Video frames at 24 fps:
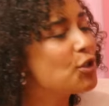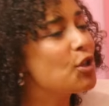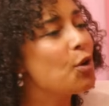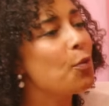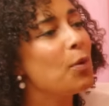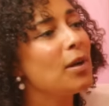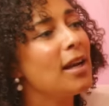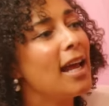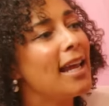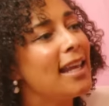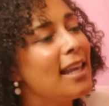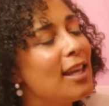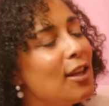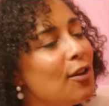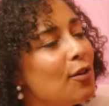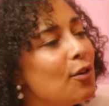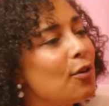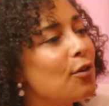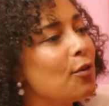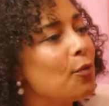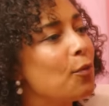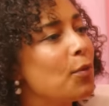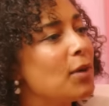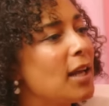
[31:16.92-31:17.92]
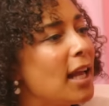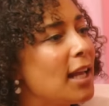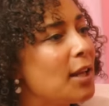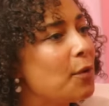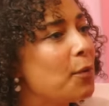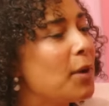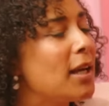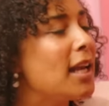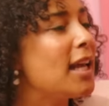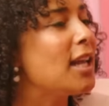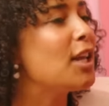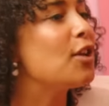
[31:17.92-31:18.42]
So when I hear
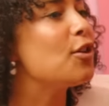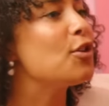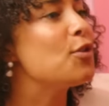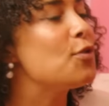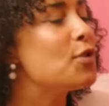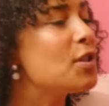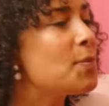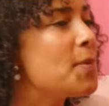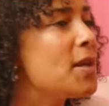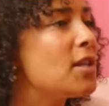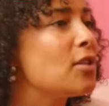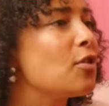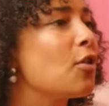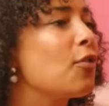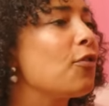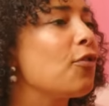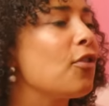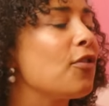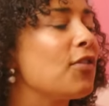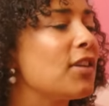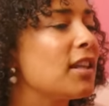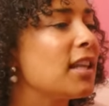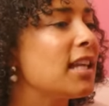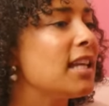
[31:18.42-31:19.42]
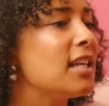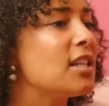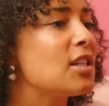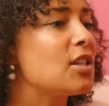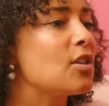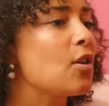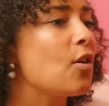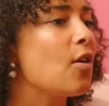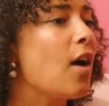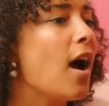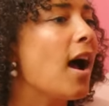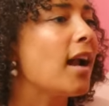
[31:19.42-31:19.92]
you speak so fervently and
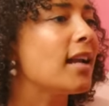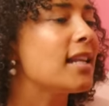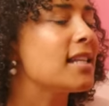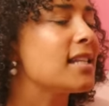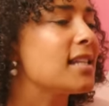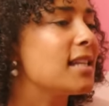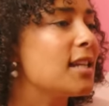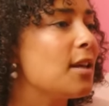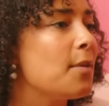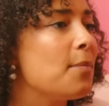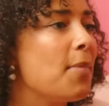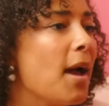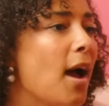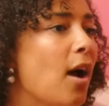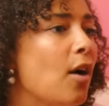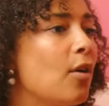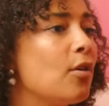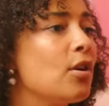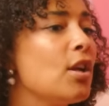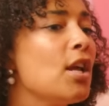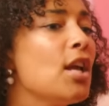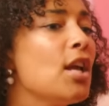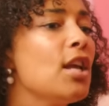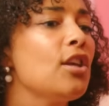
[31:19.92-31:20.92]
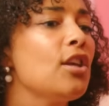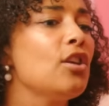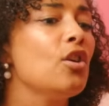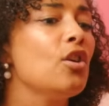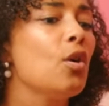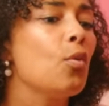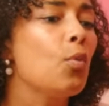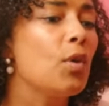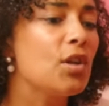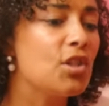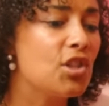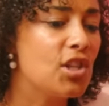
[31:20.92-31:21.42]
so honestly about, you
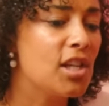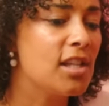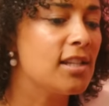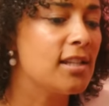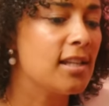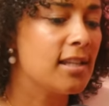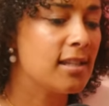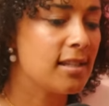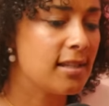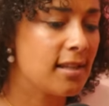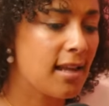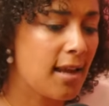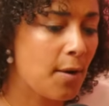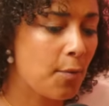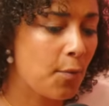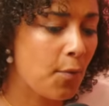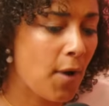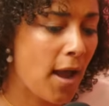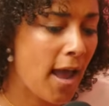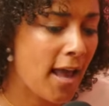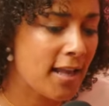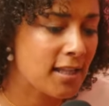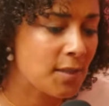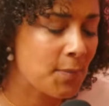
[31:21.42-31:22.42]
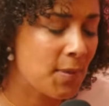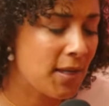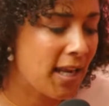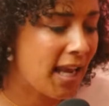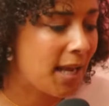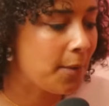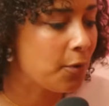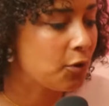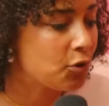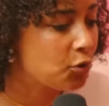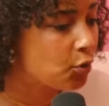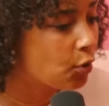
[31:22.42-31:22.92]
know, what Jesus has been
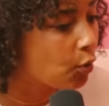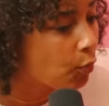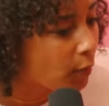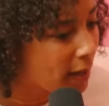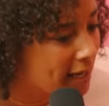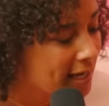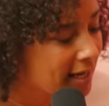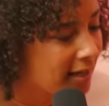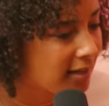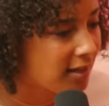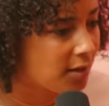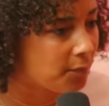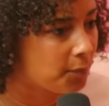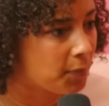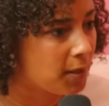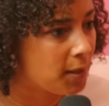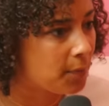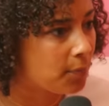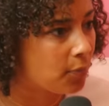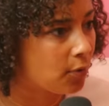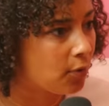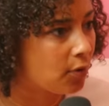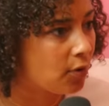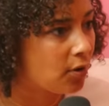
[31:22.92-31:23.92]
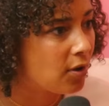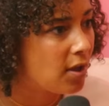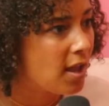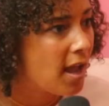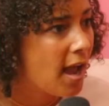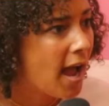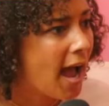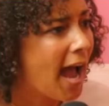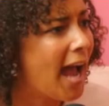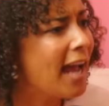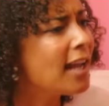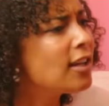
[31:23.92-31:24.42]
able to awaken in people,
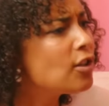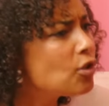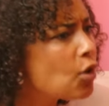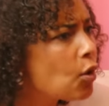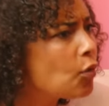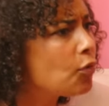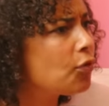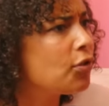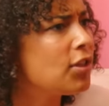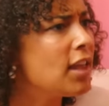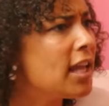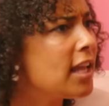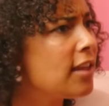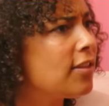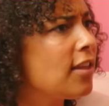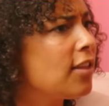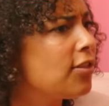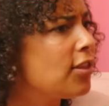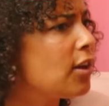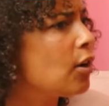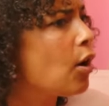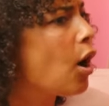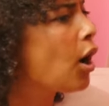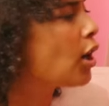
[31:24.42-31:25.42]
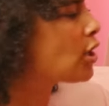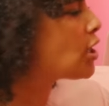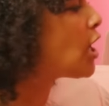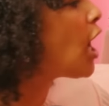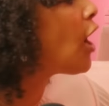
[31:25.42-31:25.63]
I don't think that there aren't